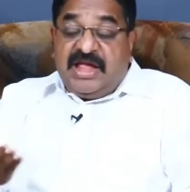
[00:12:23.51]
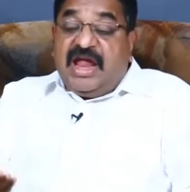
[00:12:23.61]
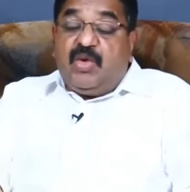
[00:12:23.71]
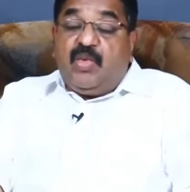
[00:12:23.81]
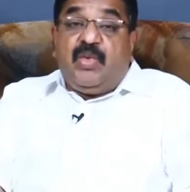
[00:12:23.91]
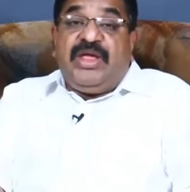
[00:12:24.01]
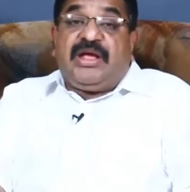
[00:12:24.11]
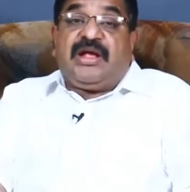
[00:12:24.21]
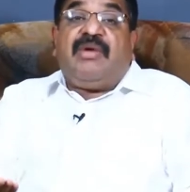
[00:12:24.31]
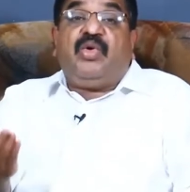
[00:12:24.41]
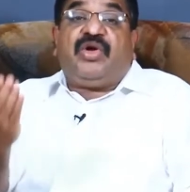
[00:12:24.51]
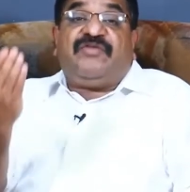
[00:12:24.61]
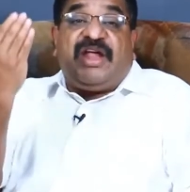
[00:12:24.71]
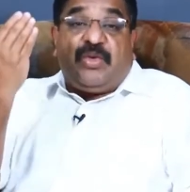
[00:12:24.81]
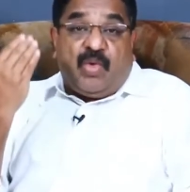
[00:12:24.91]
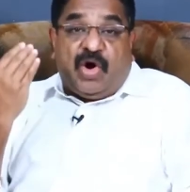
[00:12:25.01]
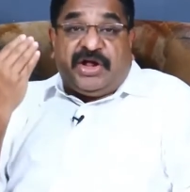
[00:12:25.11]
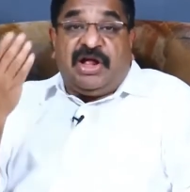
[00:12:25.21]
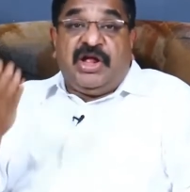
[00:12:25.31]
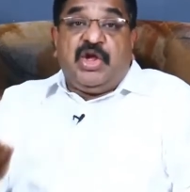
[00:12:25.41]
And when we come out of that
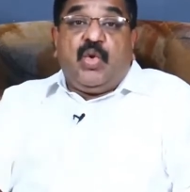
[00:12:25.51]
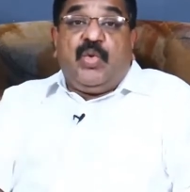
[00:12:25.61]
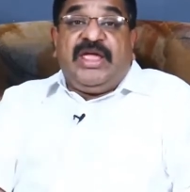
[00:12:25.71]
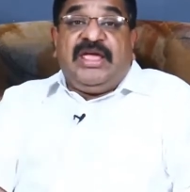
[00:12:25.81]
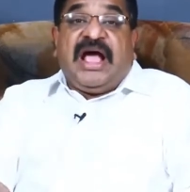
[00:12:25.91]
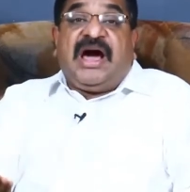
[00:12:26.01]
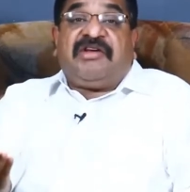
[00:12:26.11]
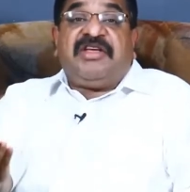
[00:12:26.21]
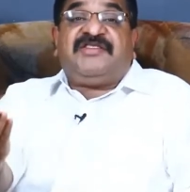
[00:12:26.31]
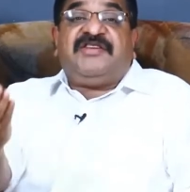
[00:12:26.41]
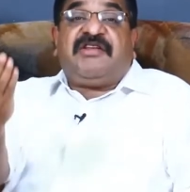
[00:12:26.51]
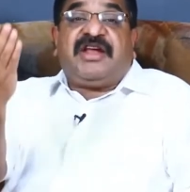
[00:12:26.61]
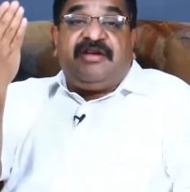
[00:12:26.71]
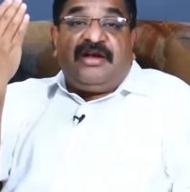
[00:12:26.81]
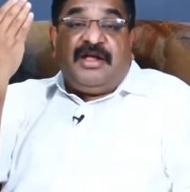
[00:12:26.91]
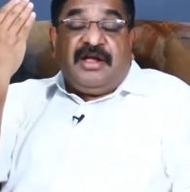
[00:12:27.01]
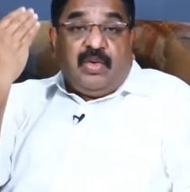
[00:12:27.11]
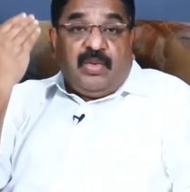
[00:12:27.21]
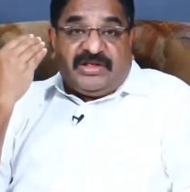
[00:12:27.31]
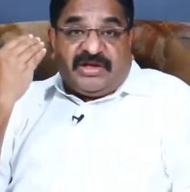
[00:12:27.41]
water, we are resurrected
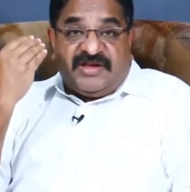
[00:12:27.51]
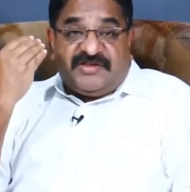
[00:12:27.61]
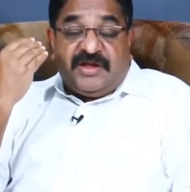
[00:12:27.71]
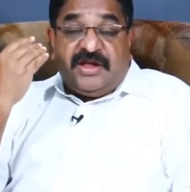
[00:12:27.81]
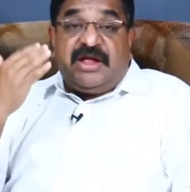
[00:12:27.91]
with Christ.